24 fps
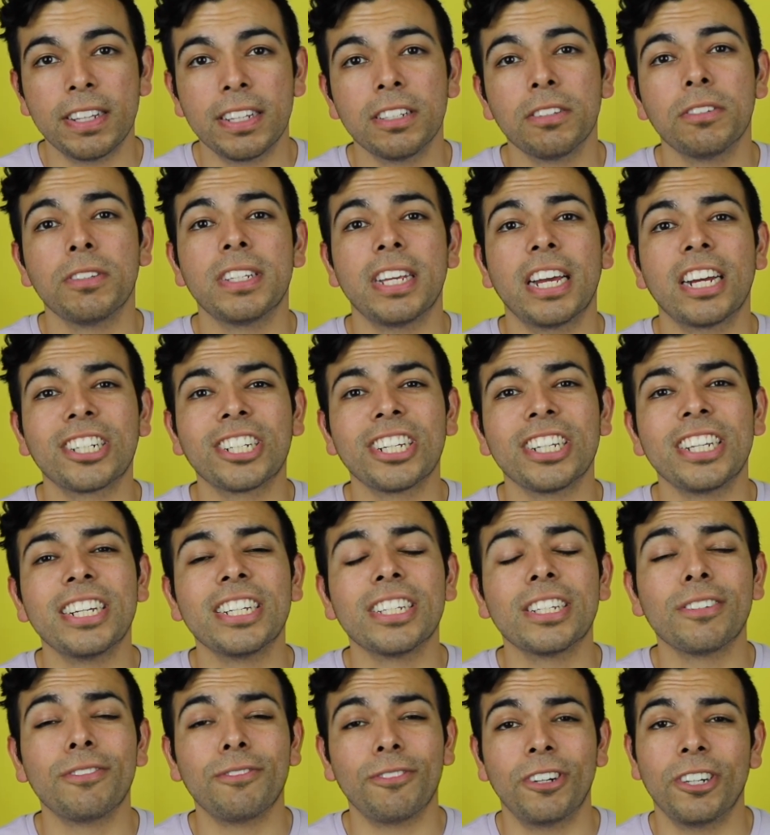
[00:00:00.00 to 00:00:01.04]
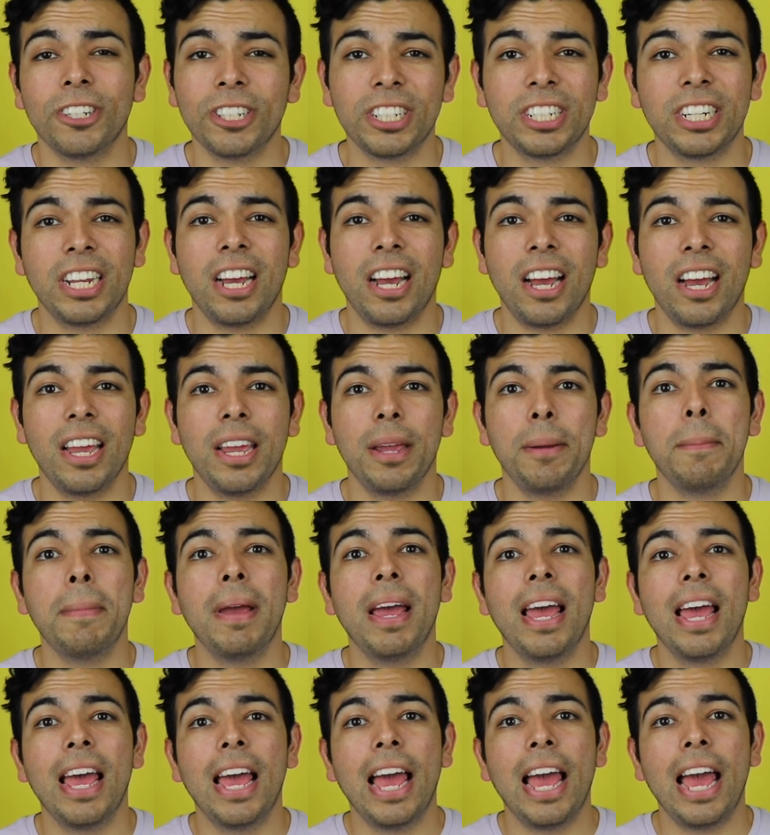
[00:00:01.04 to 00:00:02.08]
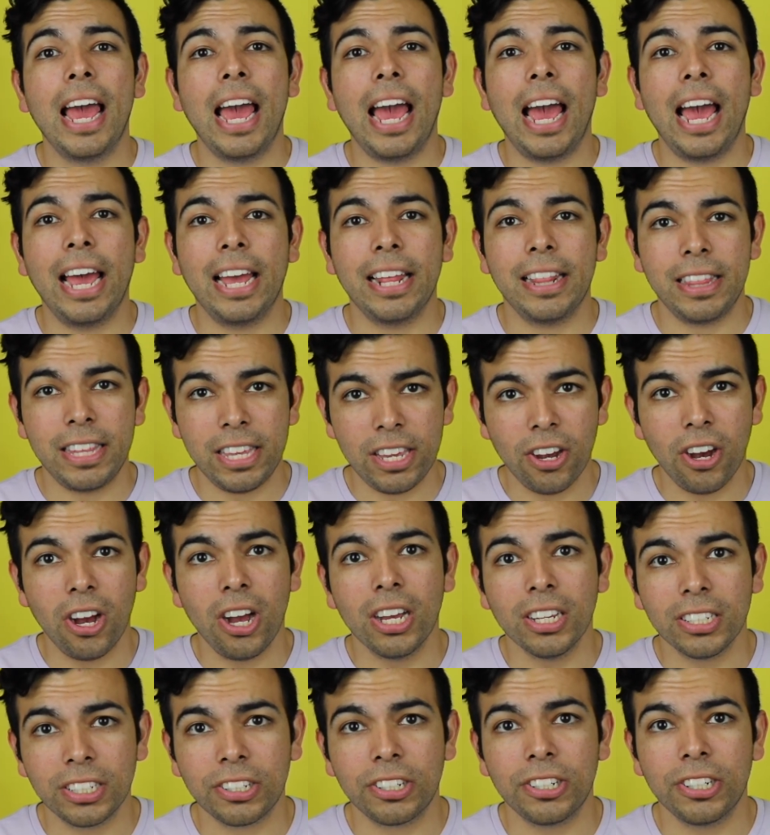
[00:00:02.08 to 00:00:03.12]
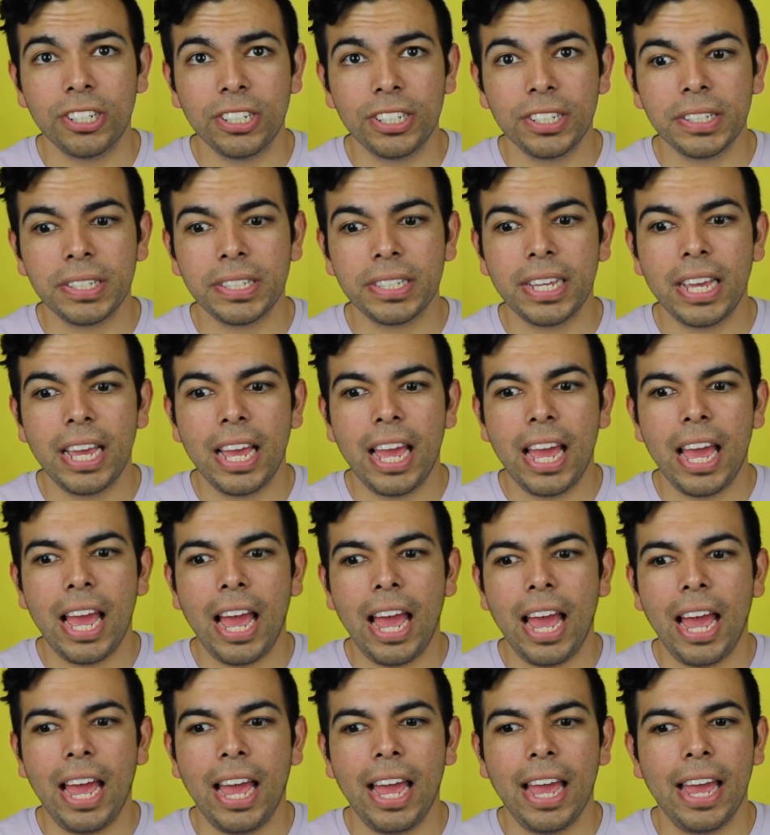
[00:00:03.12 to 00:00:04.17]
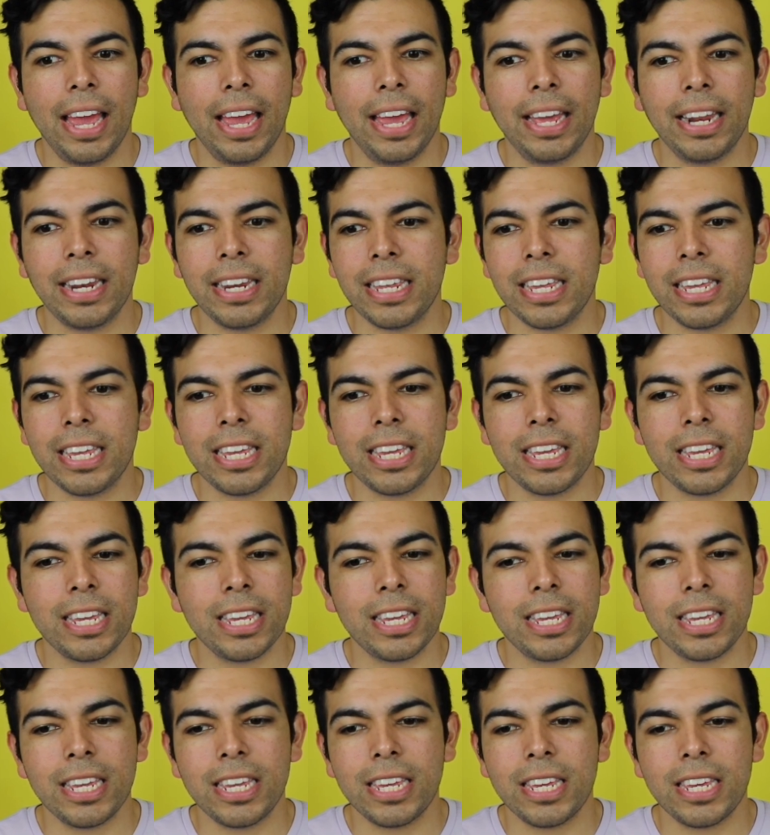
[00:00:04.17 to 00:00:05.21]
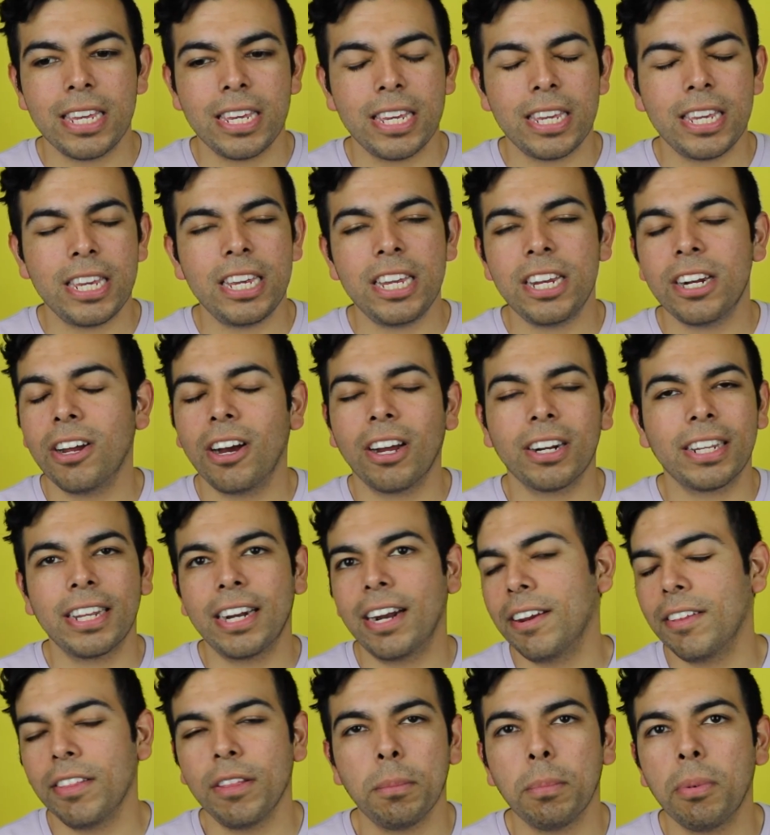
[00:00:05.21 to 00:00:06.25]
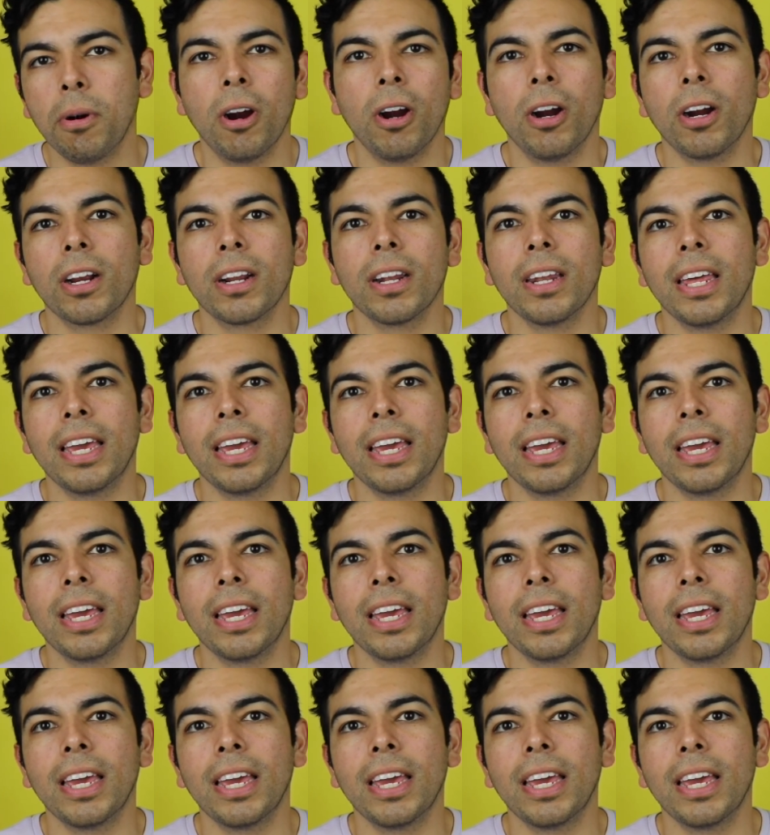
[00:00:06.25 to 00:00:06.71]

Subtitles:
This was actually his first time at the Oscars, and he knocked it out of the park.